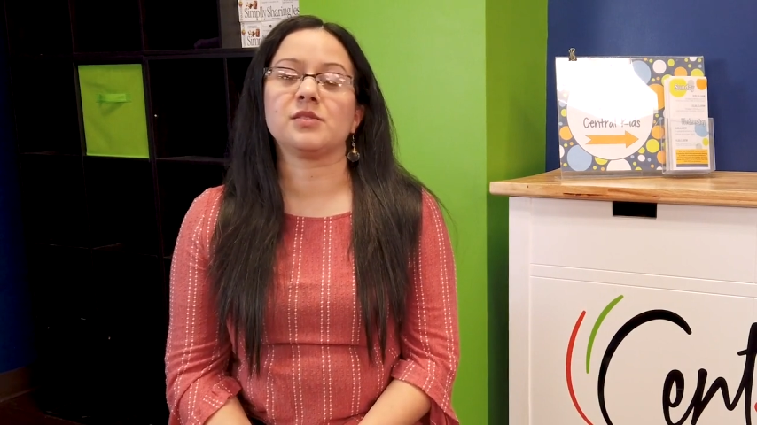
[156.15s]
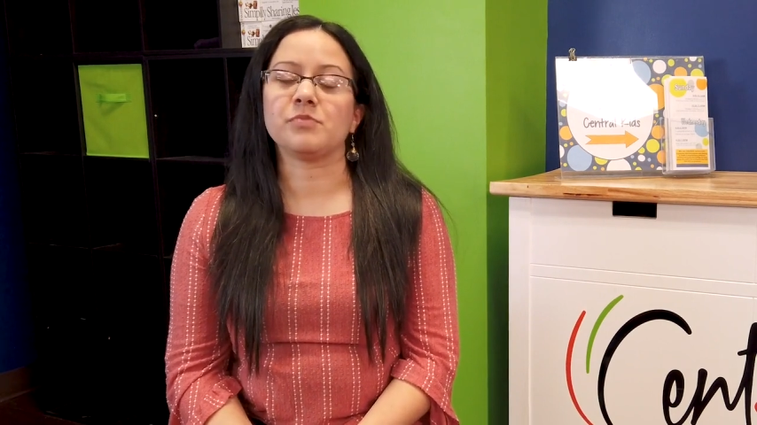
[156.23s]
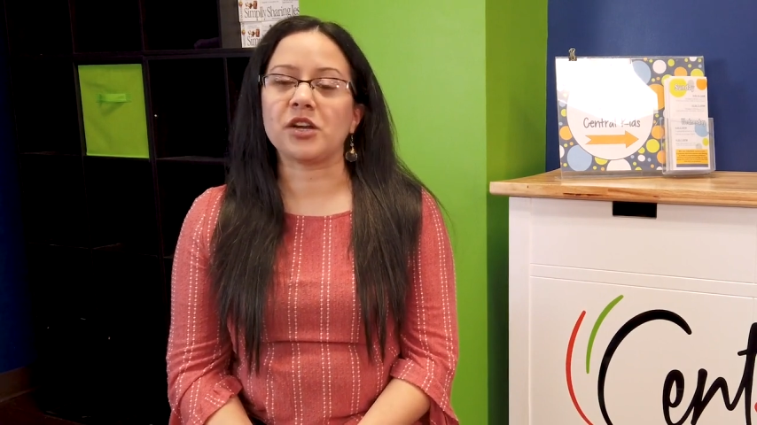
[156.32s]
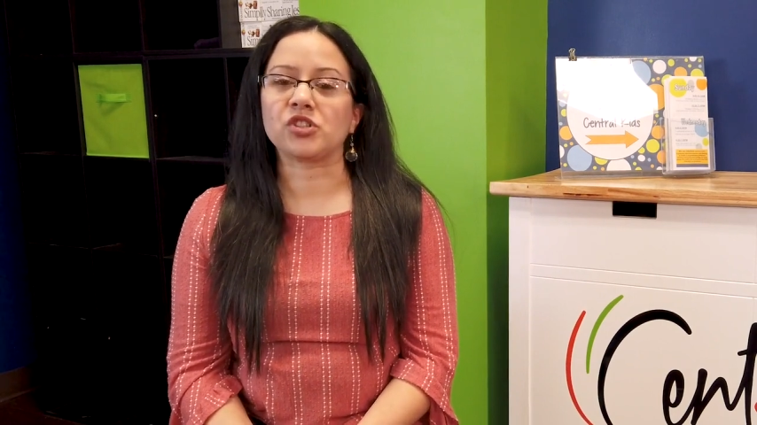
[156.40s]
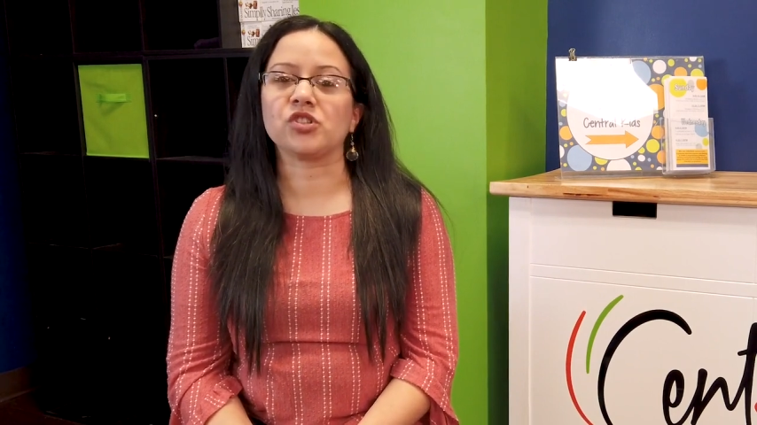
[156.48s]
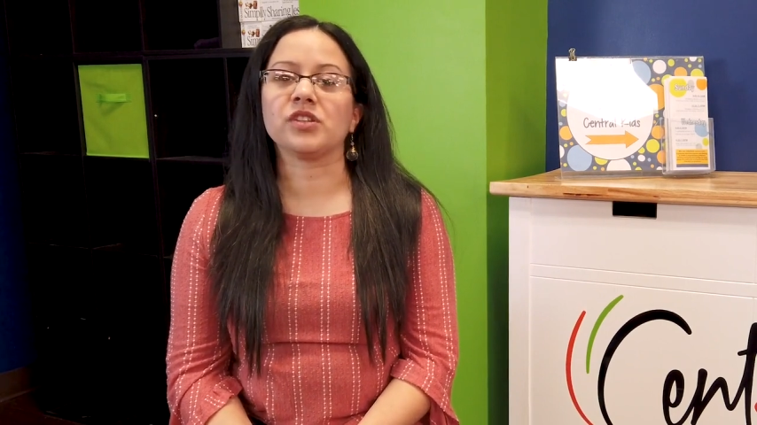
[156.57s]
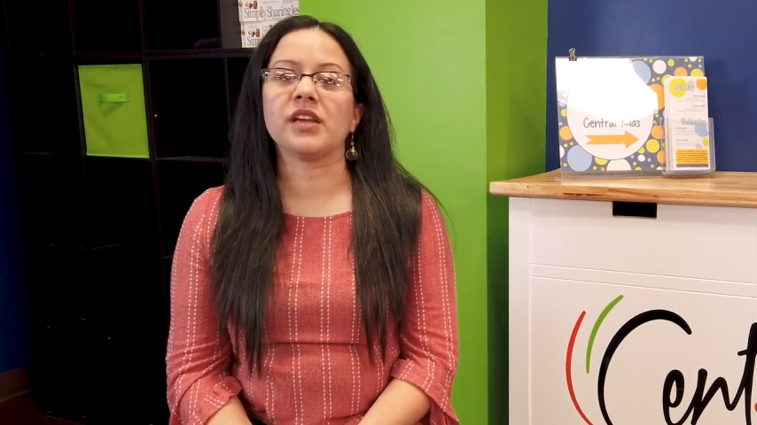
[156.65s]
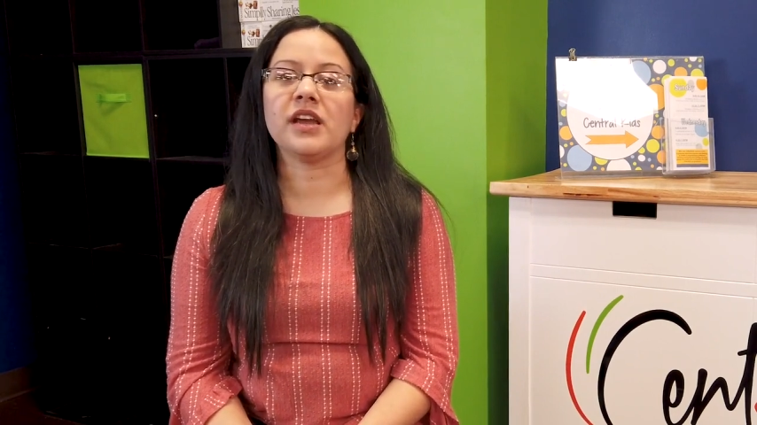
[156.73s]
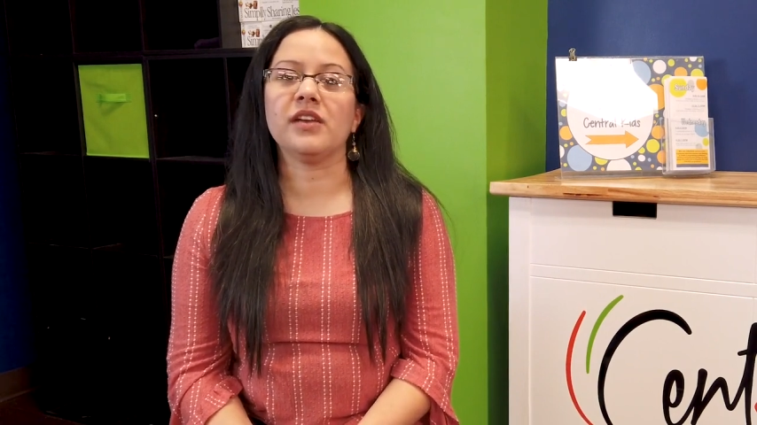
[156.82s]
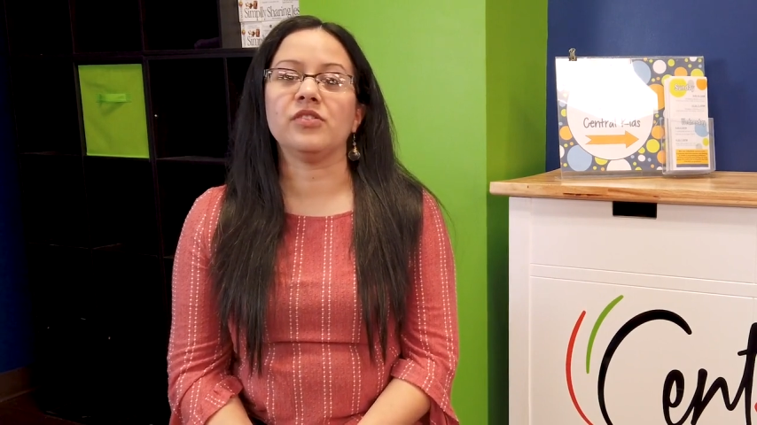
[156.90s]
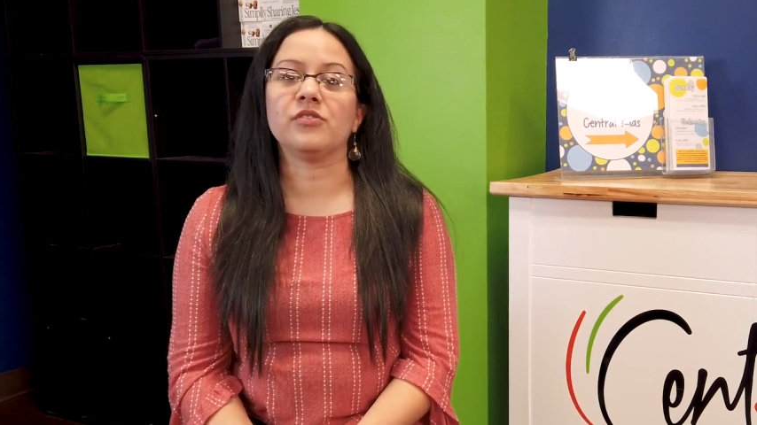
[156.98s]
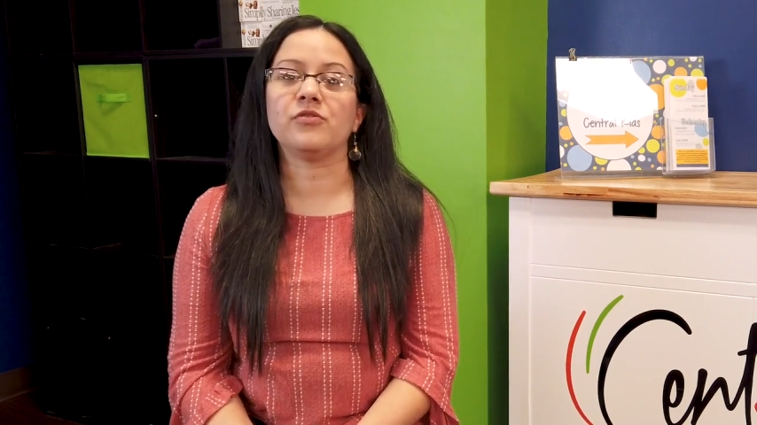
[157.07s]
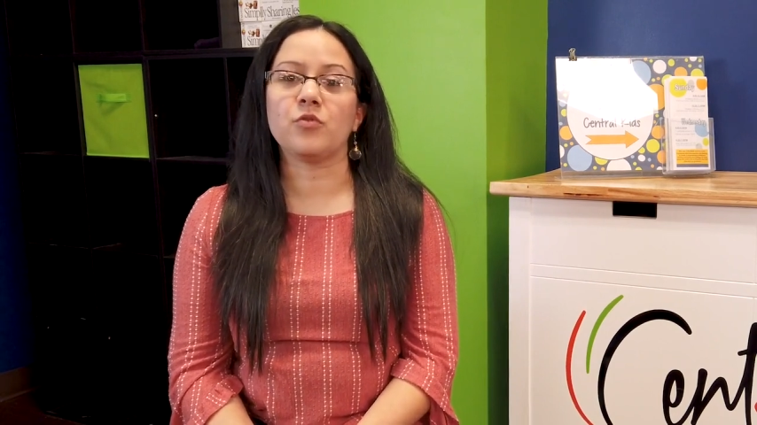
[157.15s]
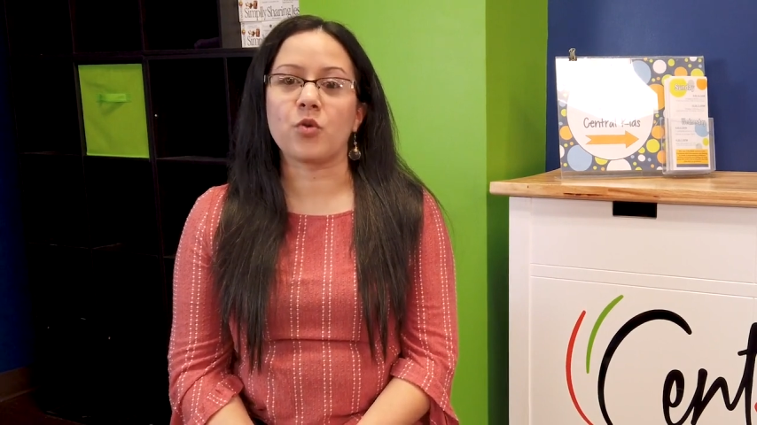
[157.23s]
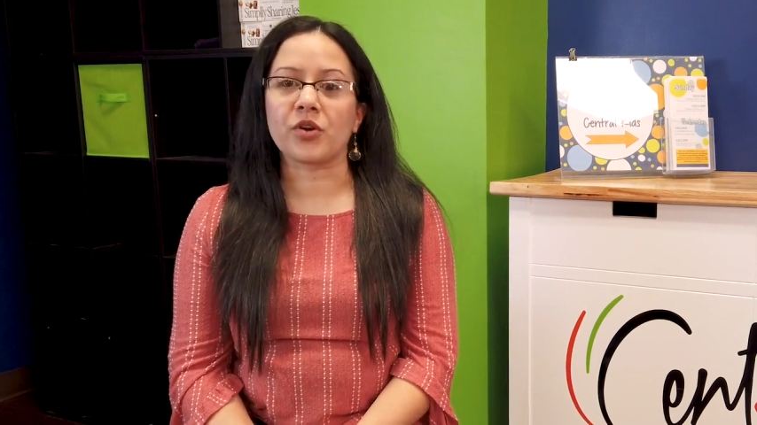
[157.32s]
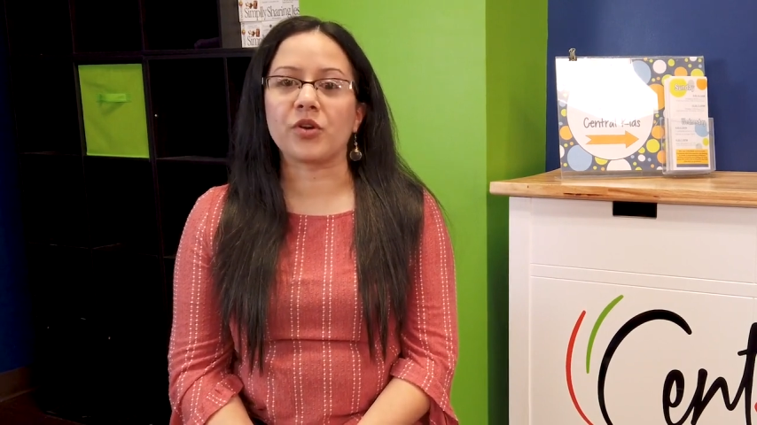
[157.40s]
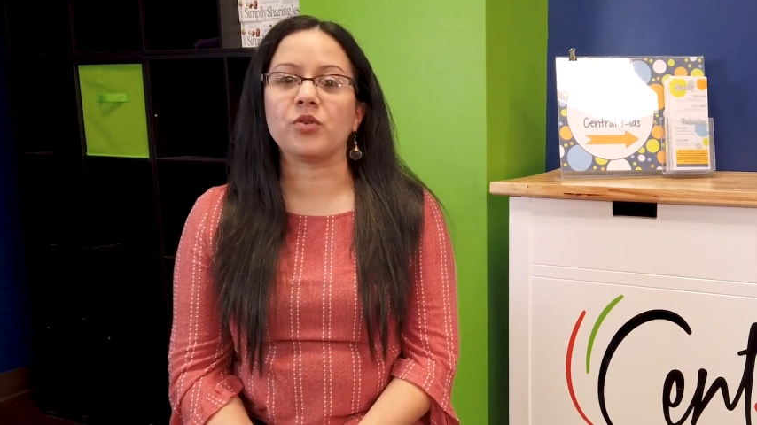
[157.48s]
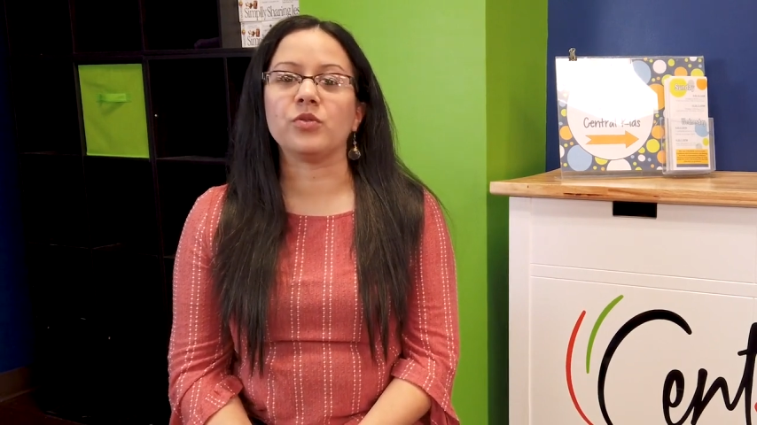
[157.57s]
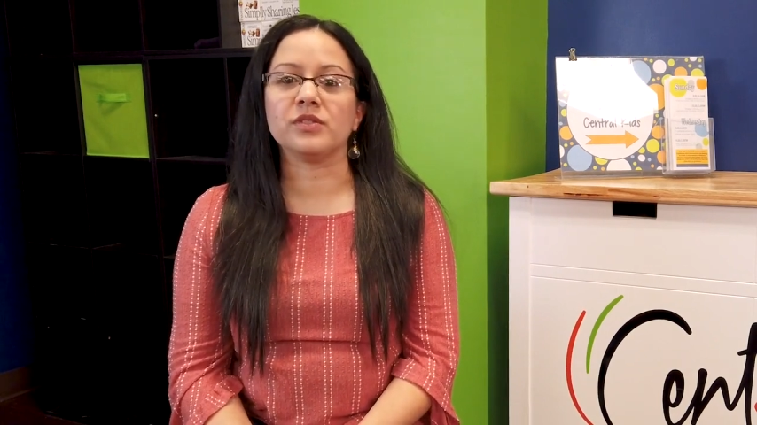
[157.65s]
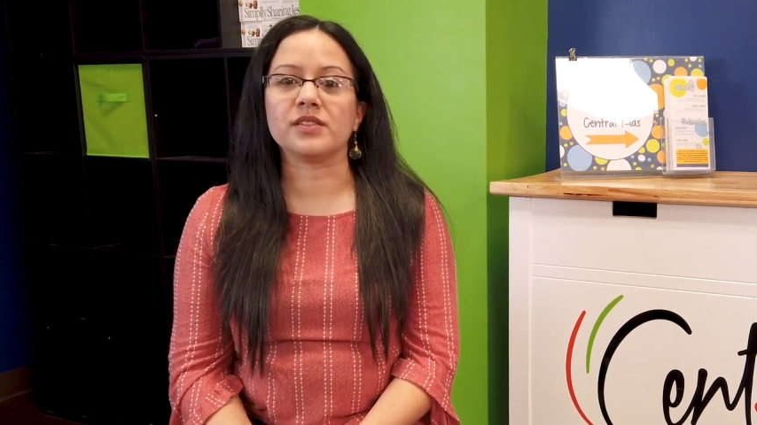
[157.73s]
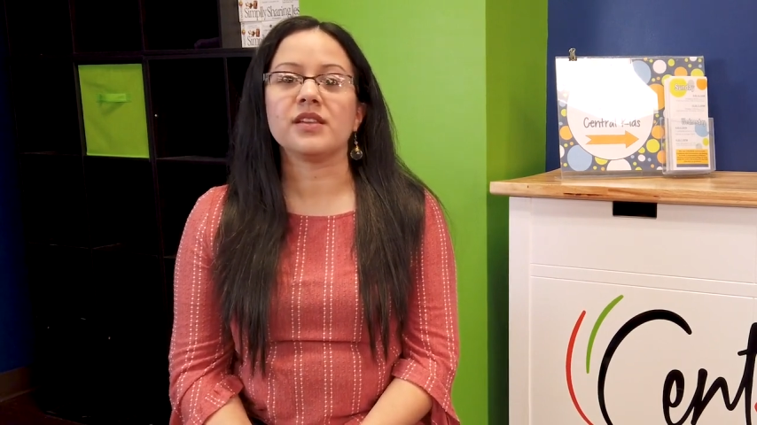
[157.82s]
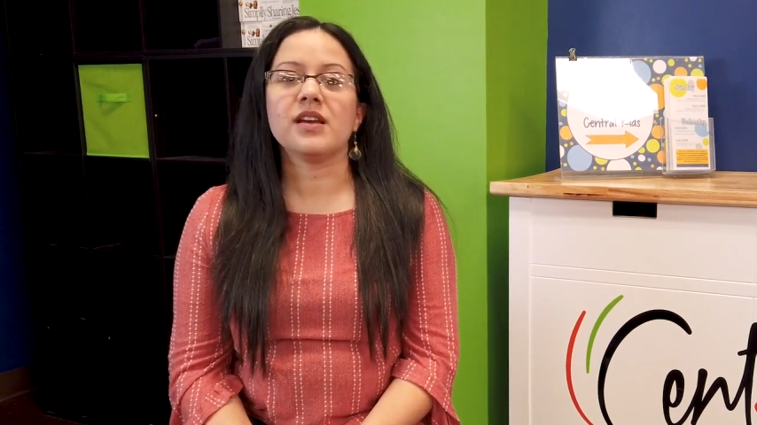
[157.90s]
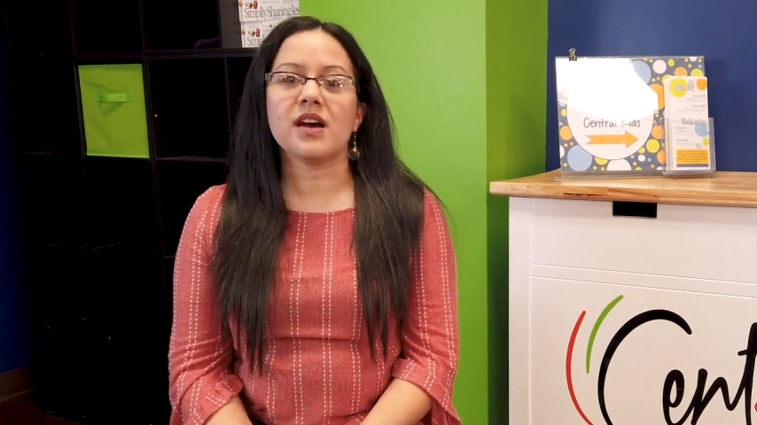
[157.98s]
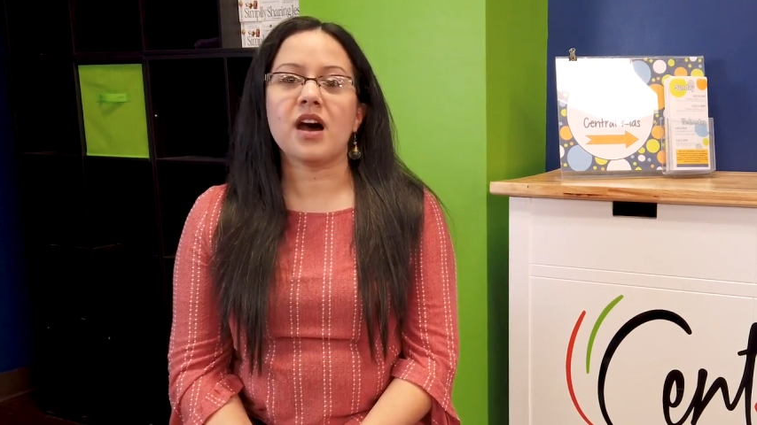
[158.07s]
especially in the four-year-olds